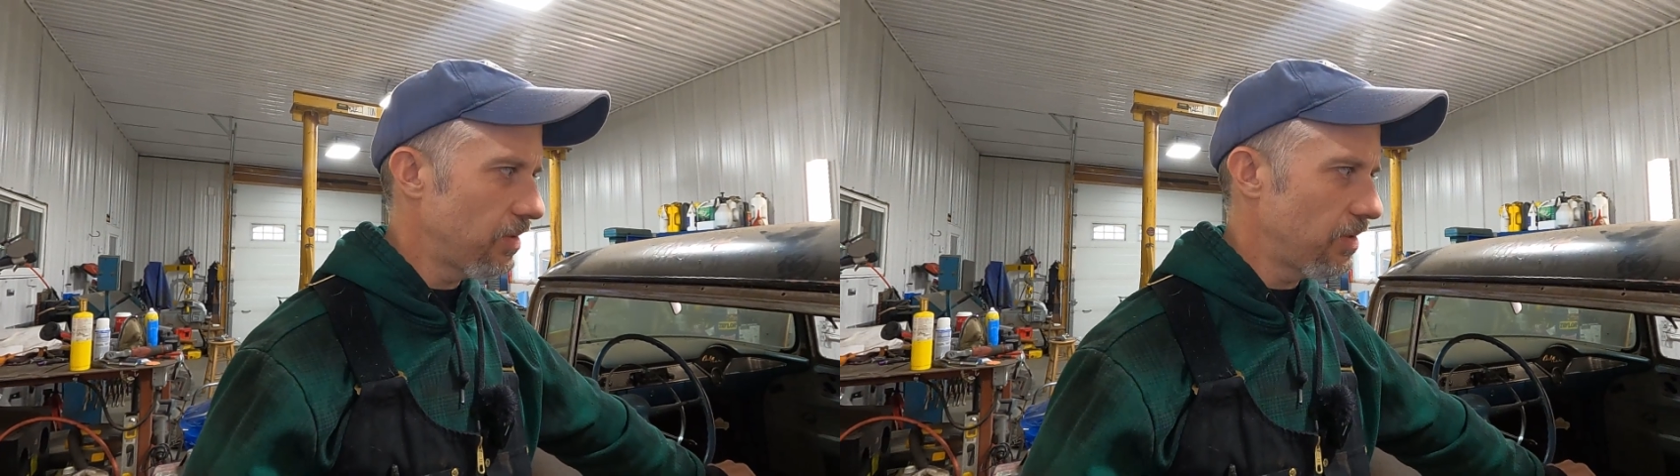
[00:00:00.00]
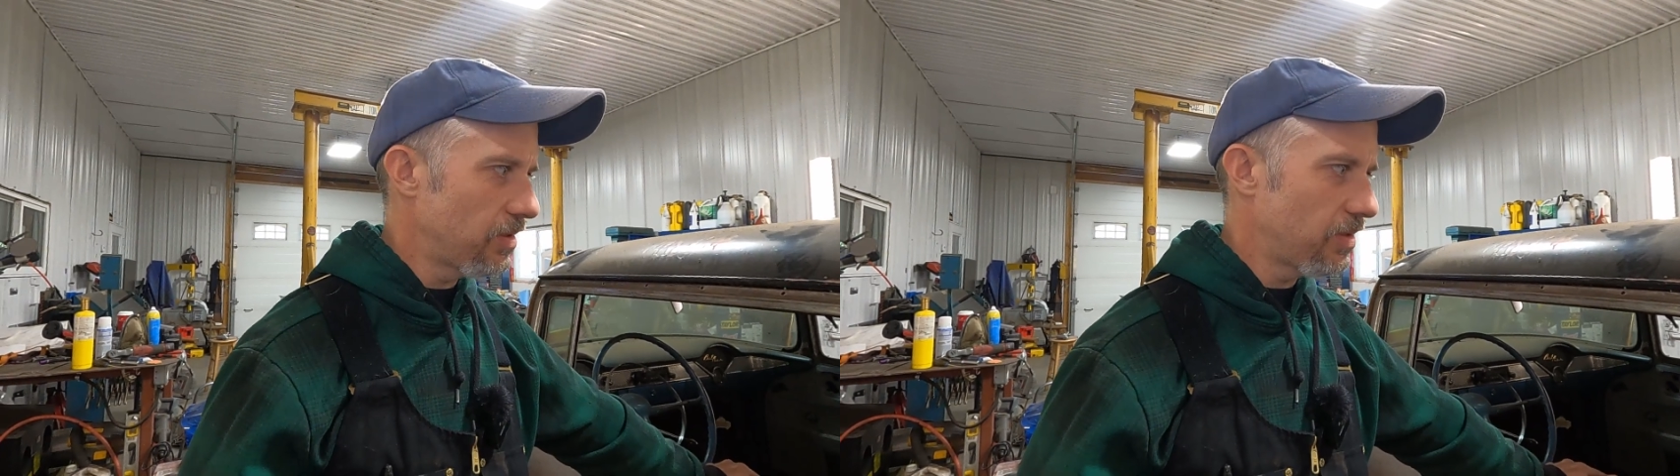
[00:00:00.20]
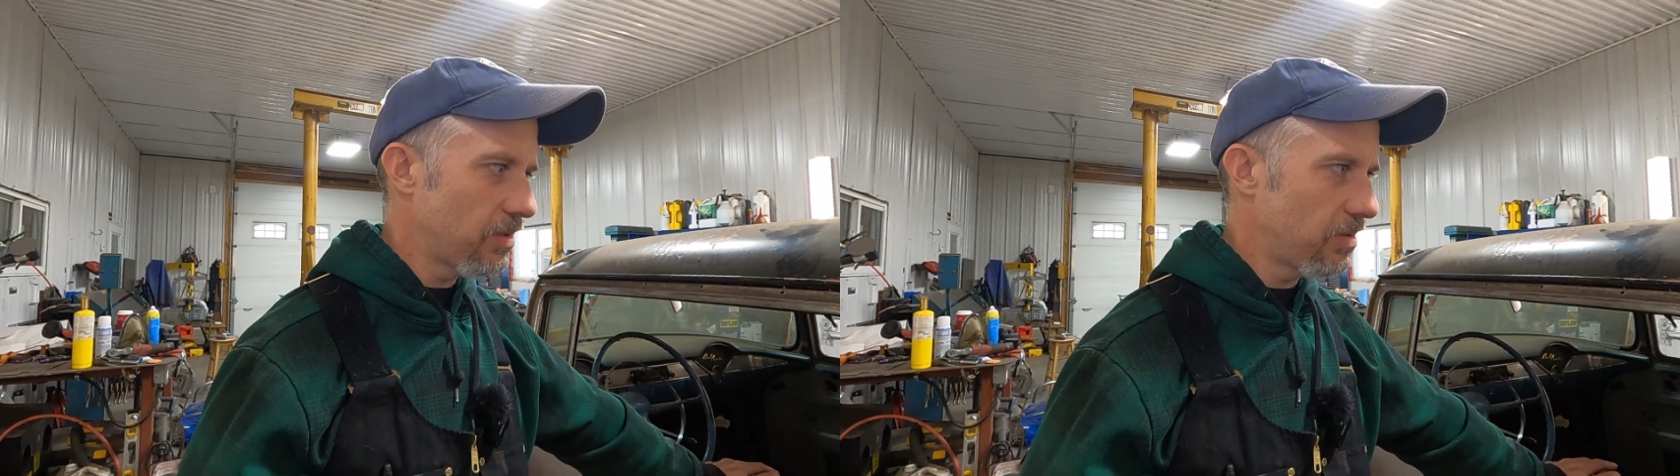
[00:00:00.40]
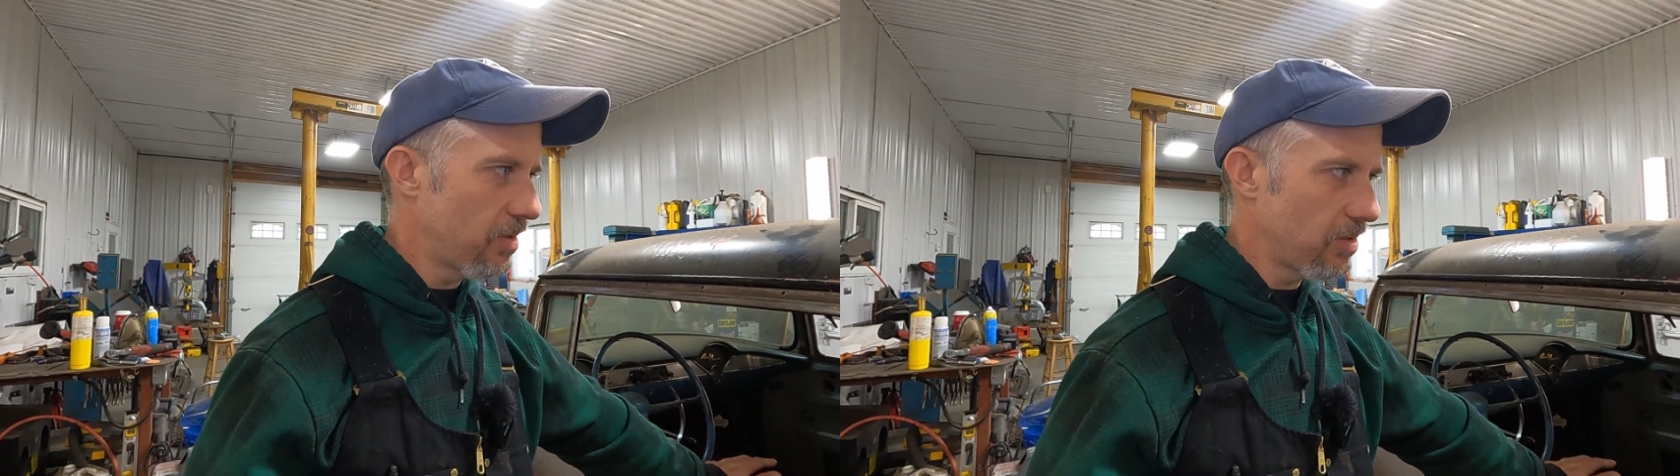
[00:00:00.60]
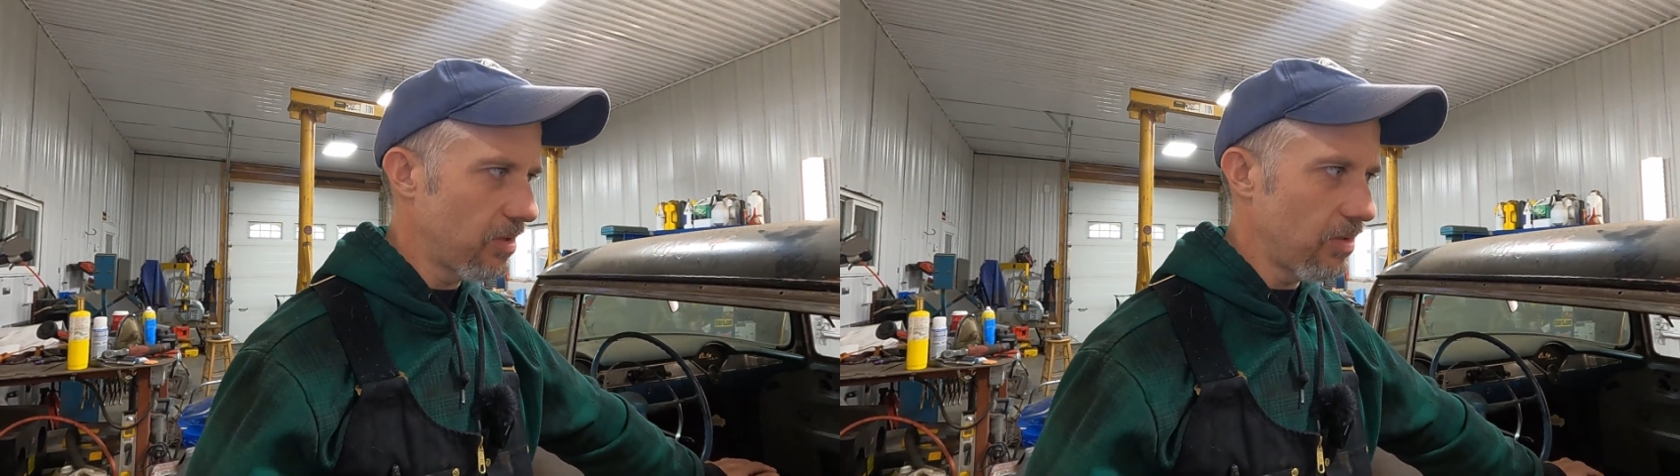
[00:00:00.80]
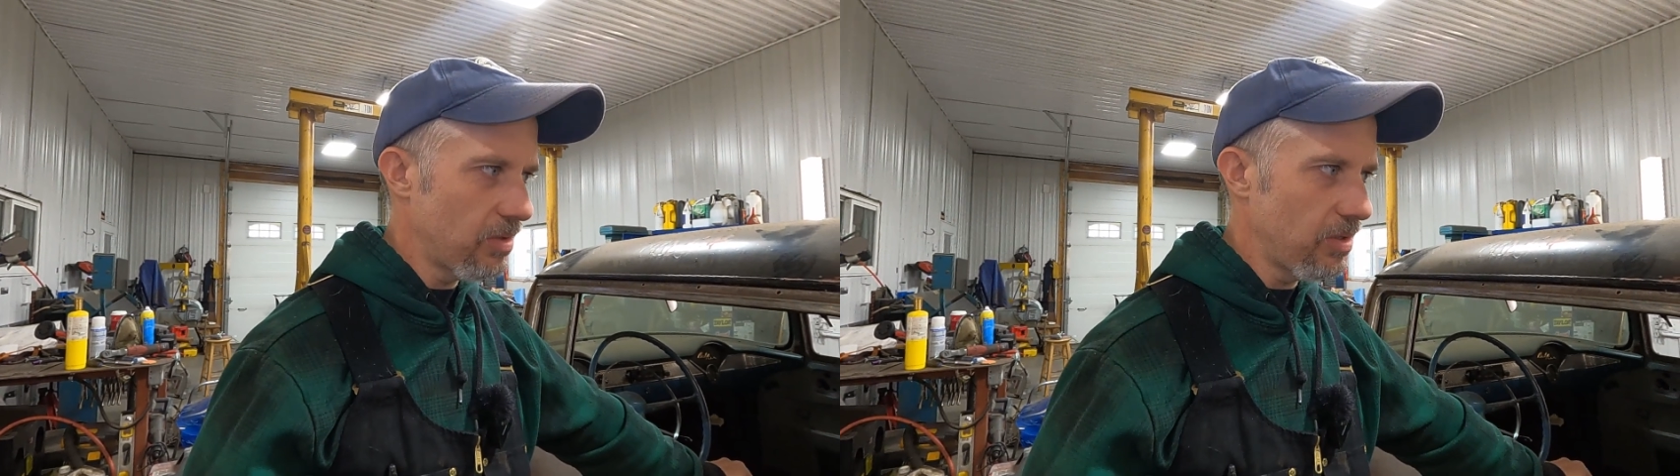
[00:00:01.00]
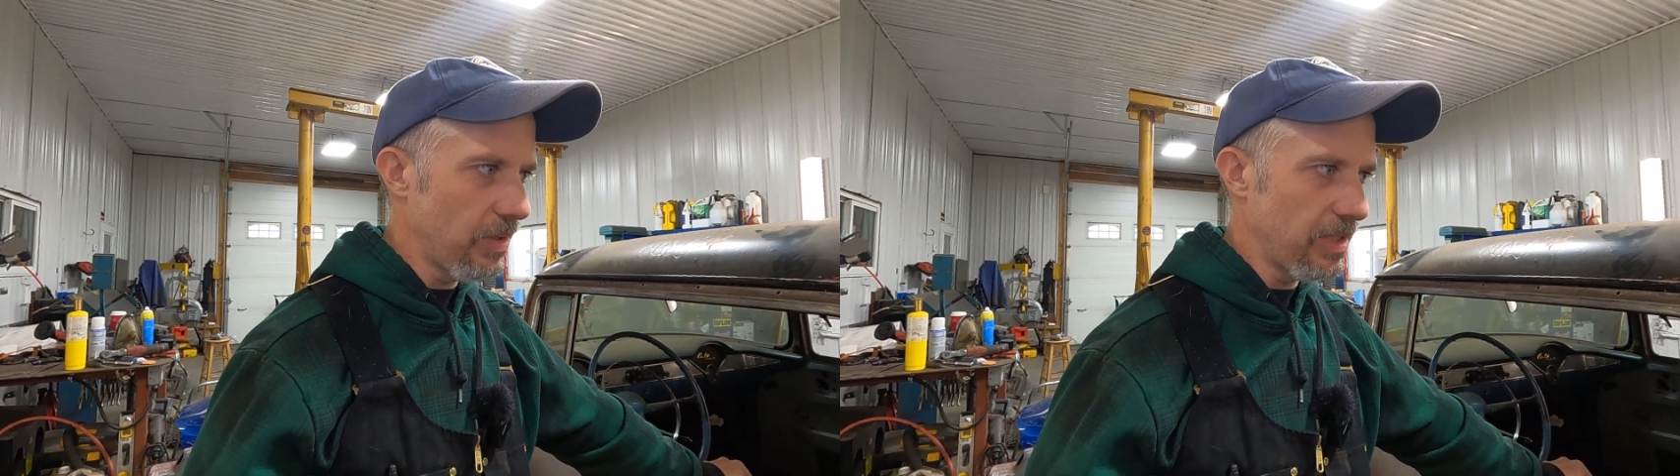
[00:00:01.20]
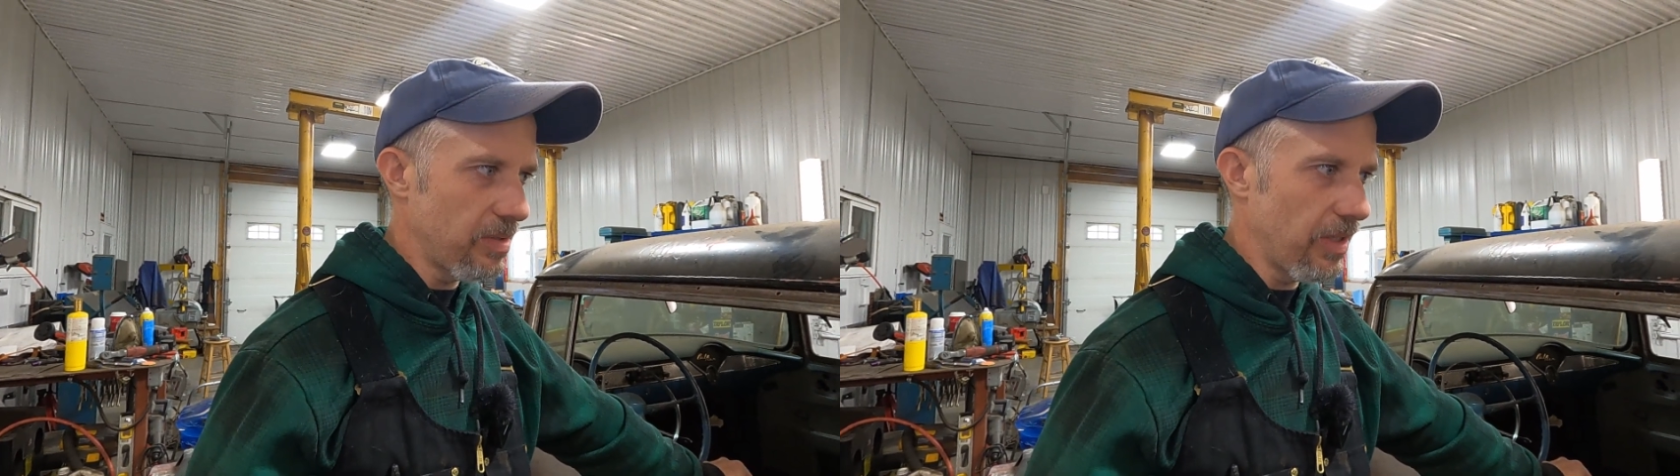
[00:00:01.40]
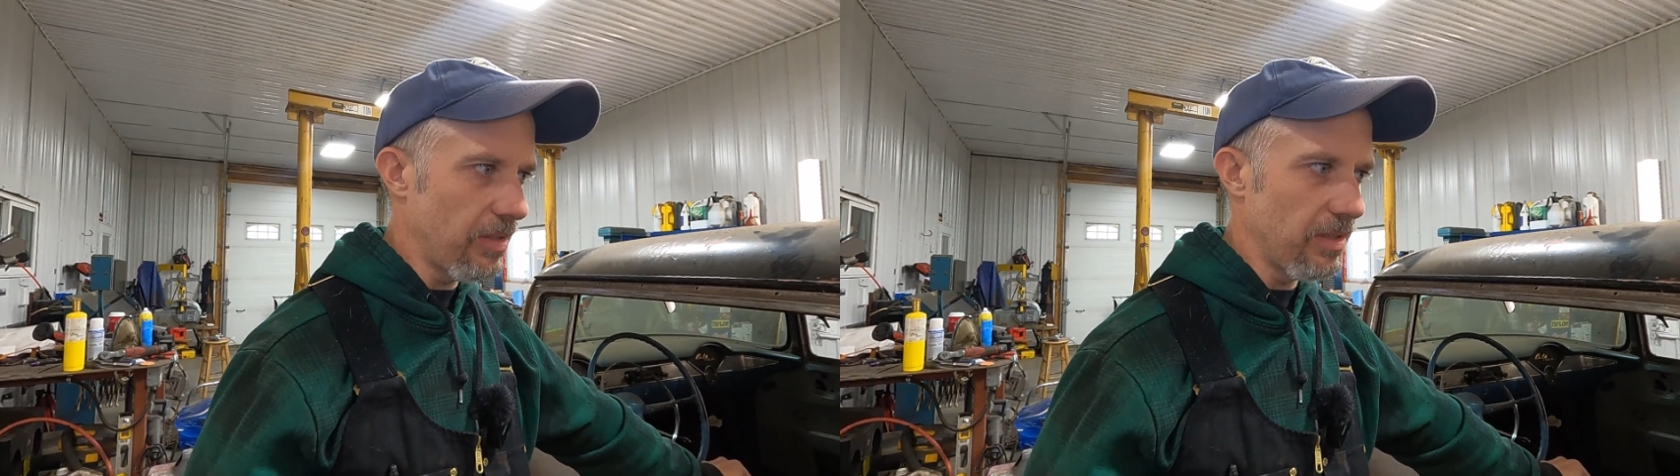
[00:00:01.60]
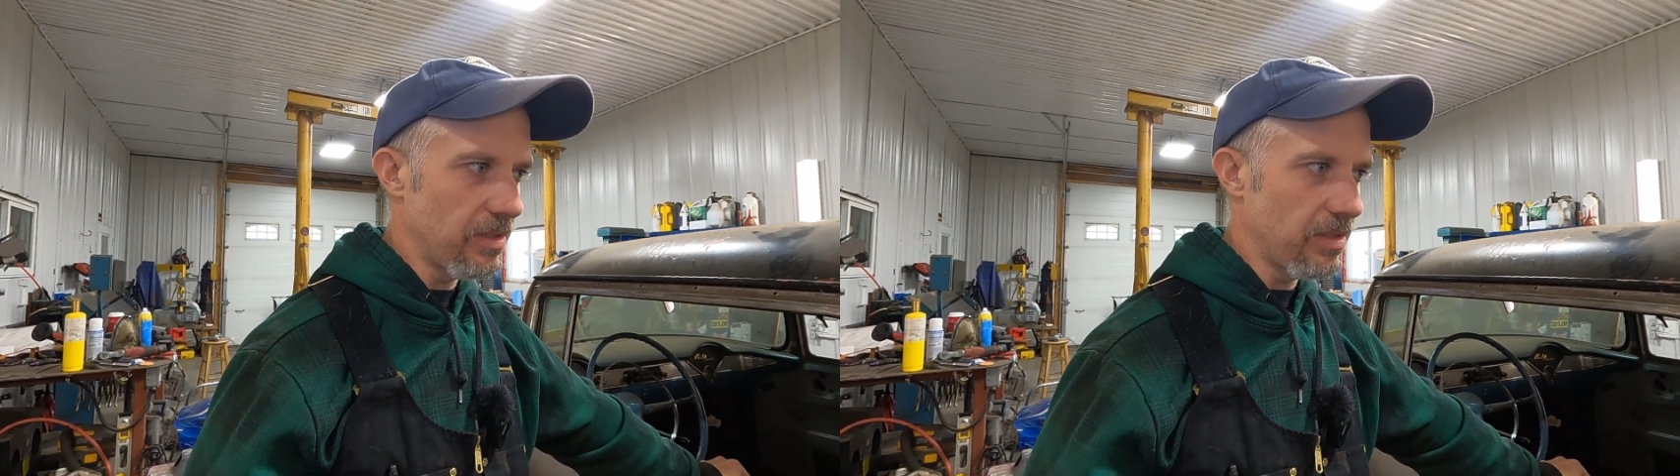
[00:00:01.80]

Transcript: There's, there's no two ways about it.